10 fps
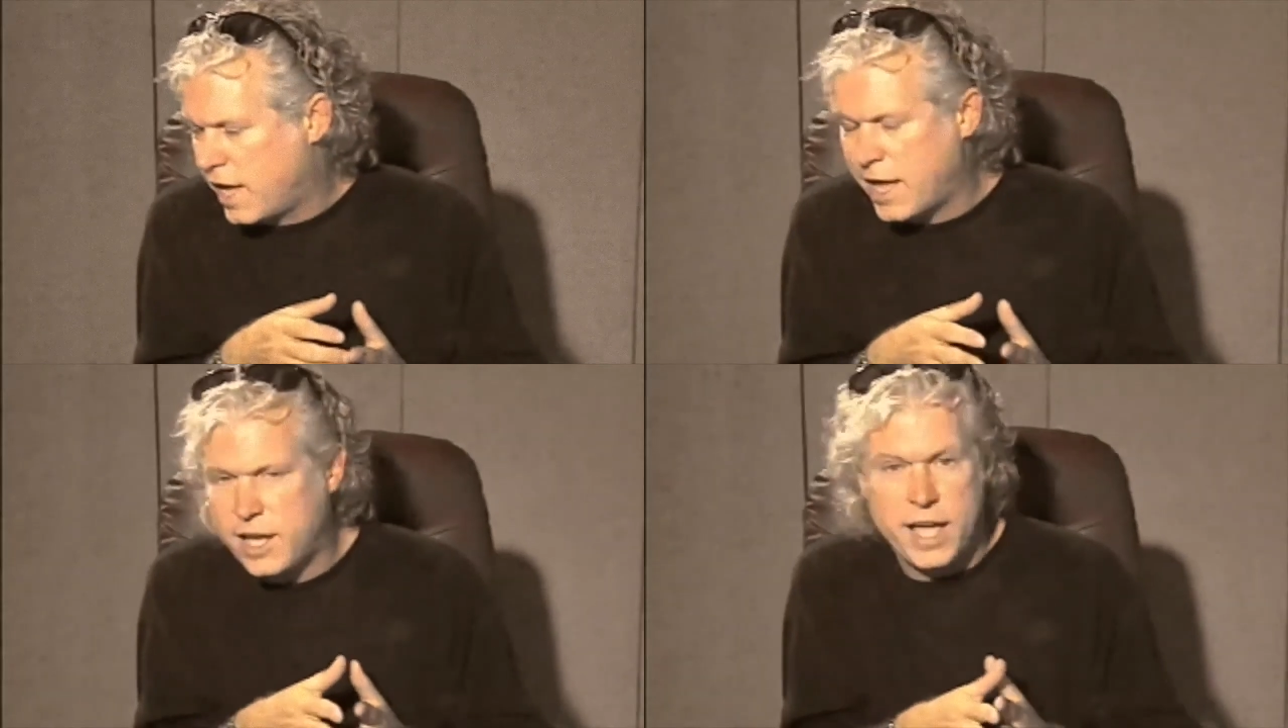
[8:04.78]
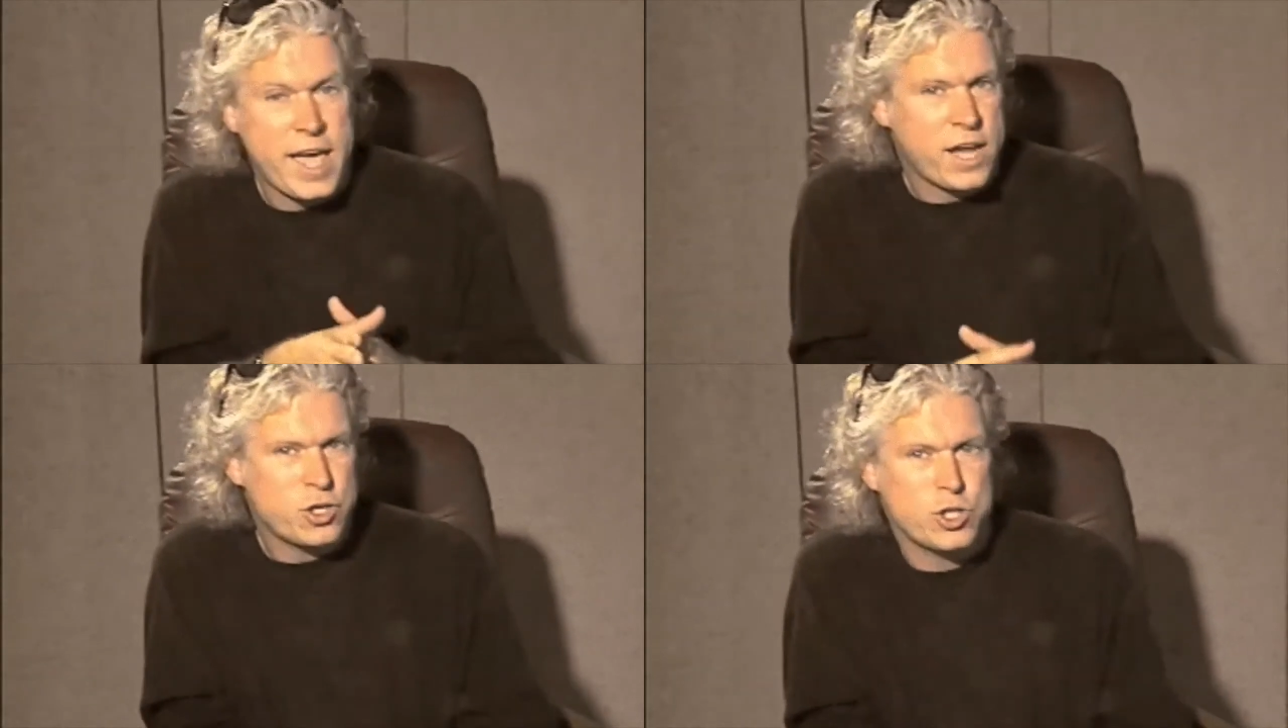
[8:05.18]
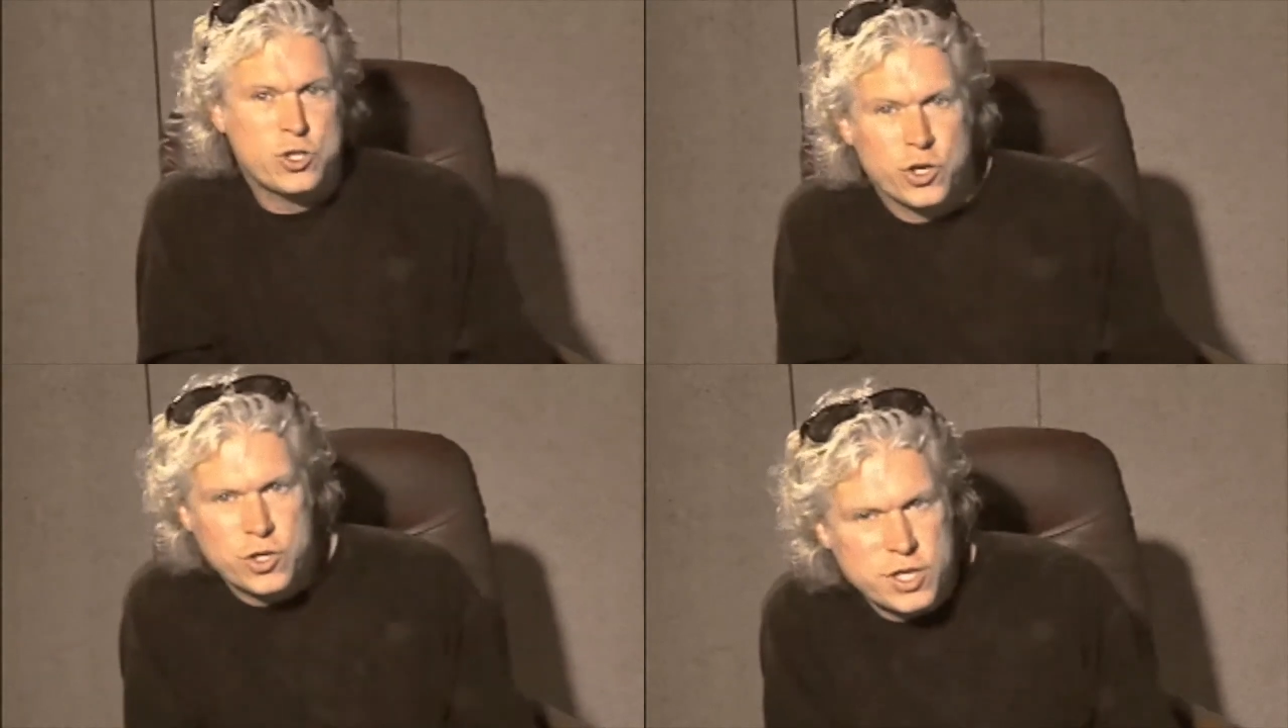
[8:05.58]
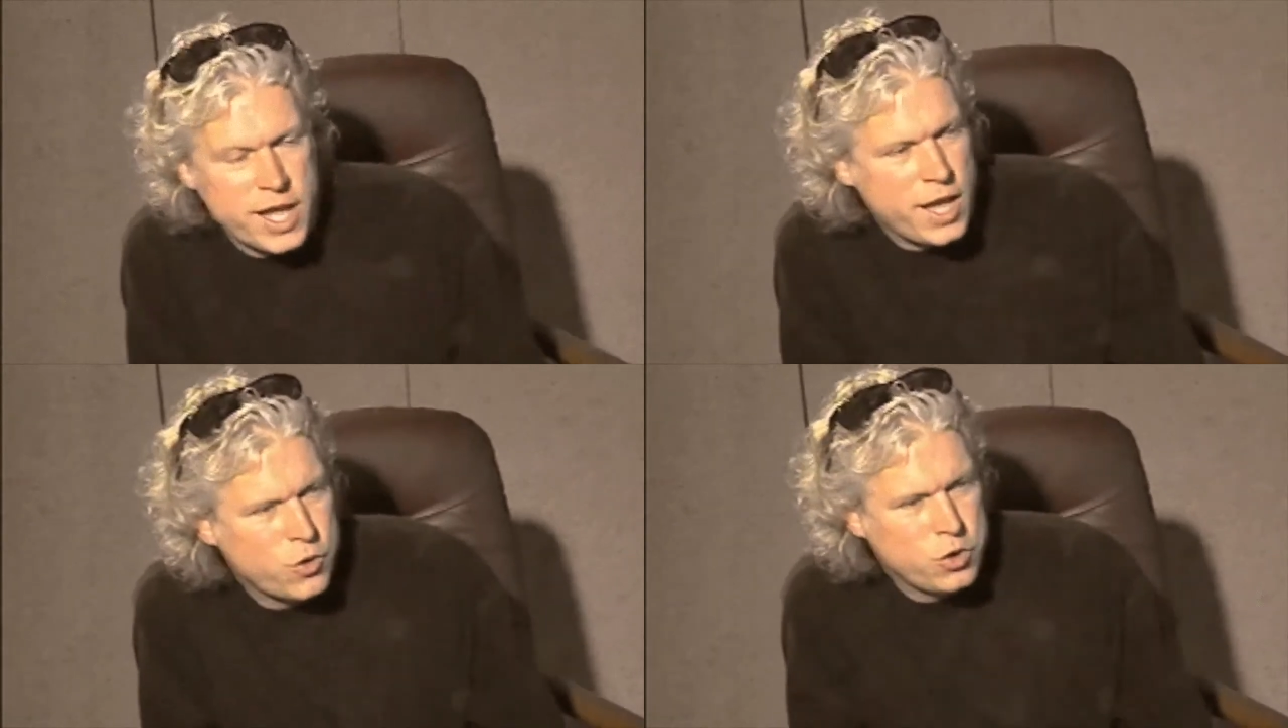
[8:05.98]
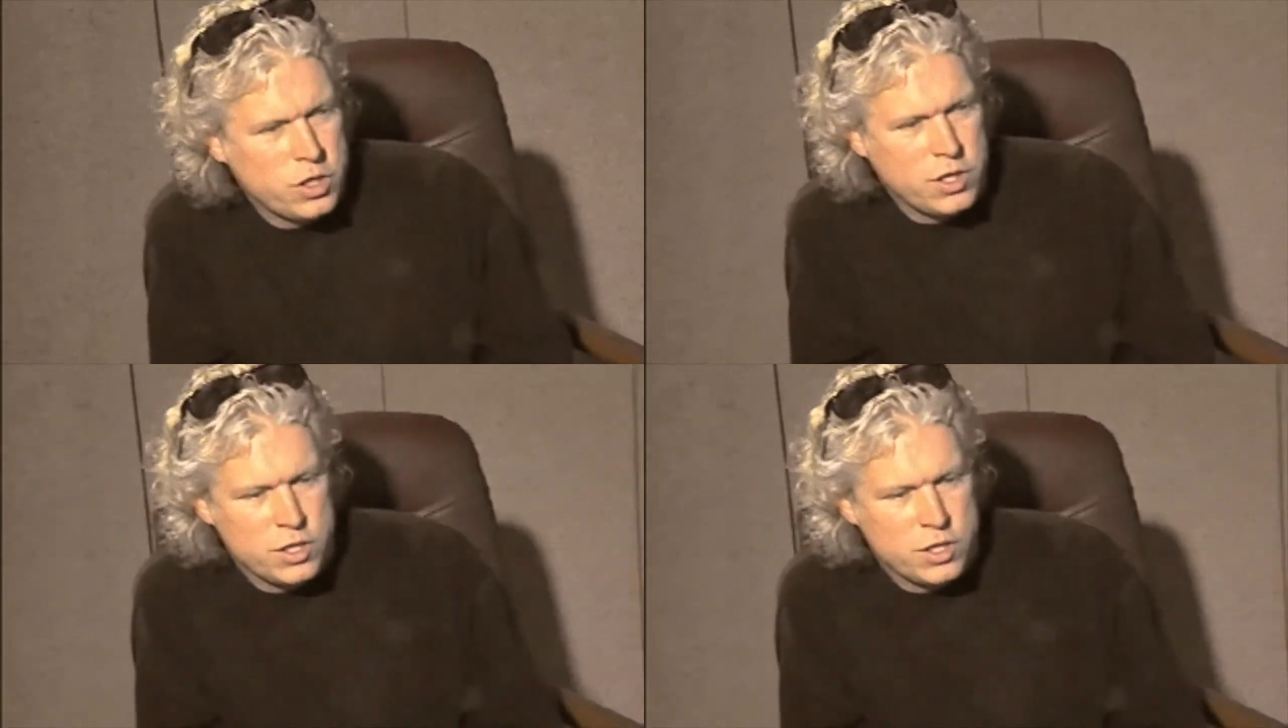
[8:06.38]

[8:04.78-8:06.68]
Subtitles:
I actually turned down